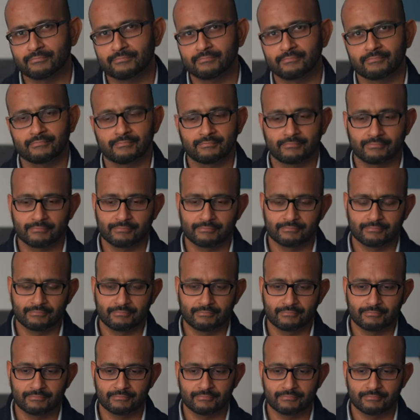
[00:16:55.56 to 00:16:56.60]

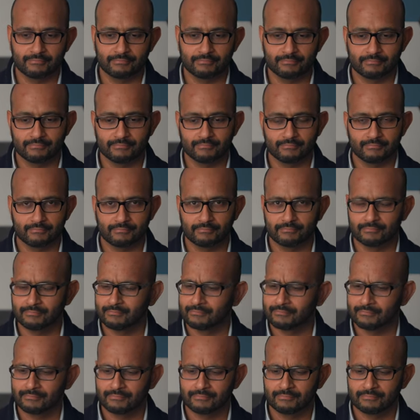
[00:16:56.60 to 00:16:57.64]

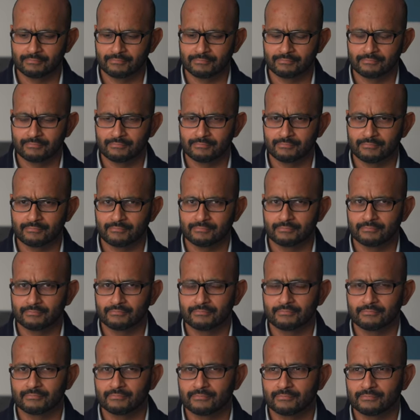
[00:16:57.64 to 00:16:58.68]

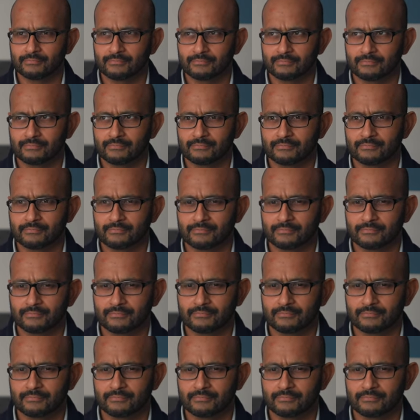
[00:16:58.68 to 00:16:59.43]
(silent)